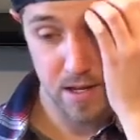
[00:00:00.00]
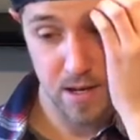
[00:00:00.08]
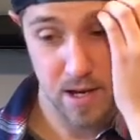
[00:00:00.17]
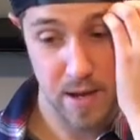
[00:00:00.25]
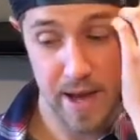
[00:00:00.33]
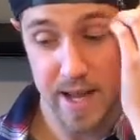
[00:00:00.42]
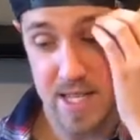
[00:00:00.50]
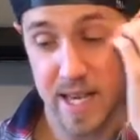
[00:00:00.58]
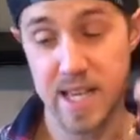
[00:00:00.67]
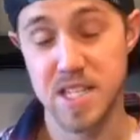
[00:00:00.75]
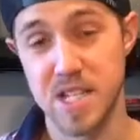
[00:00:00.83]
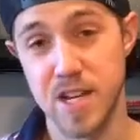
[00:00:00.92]
Uh, I can
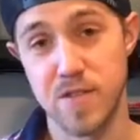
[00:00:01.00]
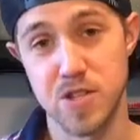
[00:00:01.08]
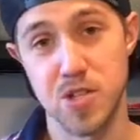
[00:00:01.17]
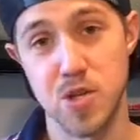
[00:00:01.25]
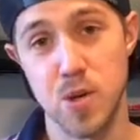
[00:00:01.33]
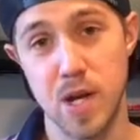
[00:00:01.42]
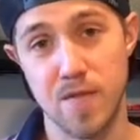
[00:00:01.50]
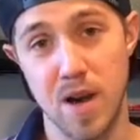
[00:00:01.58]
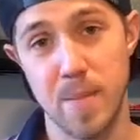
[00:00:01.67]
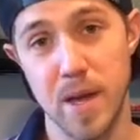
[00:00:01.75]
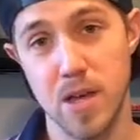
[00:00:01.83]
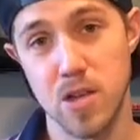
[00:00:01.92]
taste the difference too whenever
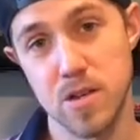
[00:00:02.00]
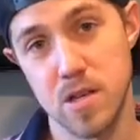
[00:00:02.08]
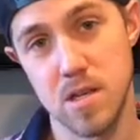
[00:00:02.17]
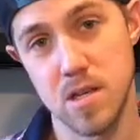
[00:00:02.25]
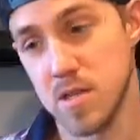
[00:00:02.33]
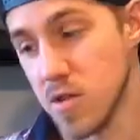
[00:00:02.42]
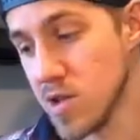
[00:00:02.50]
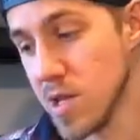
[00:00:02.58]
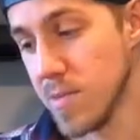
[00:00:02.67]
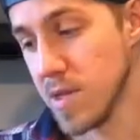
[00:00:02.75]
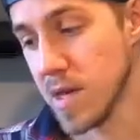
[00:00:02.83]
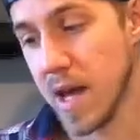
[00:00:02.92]
I make cookies or
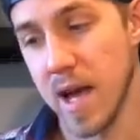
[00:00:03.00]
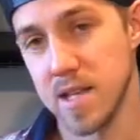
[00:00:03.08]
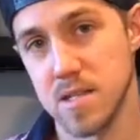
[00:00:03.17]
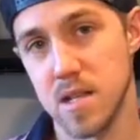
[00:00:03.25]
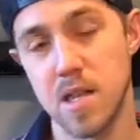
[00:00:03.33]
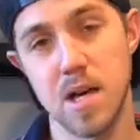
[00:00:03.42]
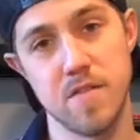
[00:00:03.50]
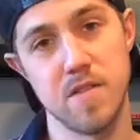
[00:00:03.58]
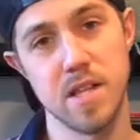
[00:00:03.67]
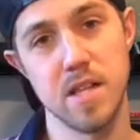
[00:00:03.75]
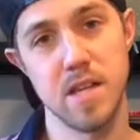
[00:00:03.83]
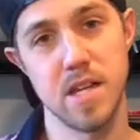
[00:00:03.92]
something that has a lot of
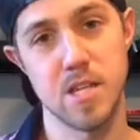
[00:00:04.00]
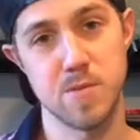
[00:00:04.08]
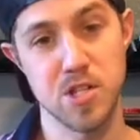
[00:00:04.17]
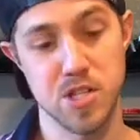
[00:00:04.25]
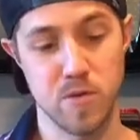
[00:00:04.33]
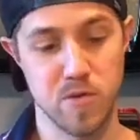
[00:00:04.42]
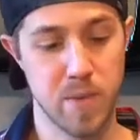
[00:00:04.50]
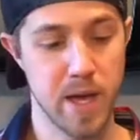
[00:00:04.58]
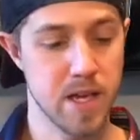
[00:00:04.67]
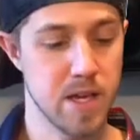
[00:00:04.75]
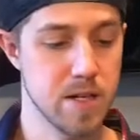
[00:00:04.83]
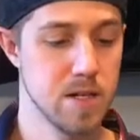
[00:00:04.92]
vanilla in, especially with
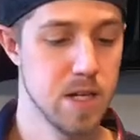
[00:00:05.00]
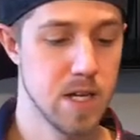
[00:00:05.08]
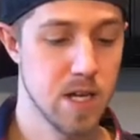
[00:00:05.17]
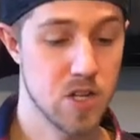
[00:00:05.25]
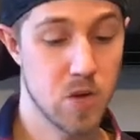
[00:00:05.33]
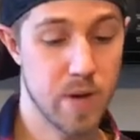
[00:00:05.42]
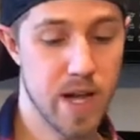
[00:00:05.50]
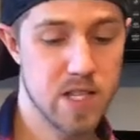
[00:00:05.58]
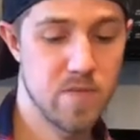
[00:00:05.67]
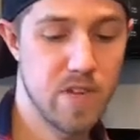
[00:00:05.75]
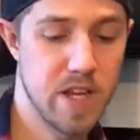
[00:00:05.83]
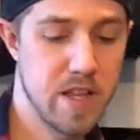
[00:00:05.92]
baking. So I got
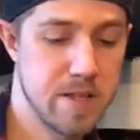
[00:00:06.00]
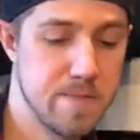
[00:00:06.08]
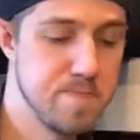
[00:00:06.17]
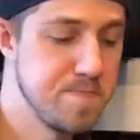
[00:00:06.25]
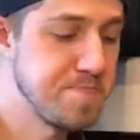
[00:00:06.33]
some vanilla.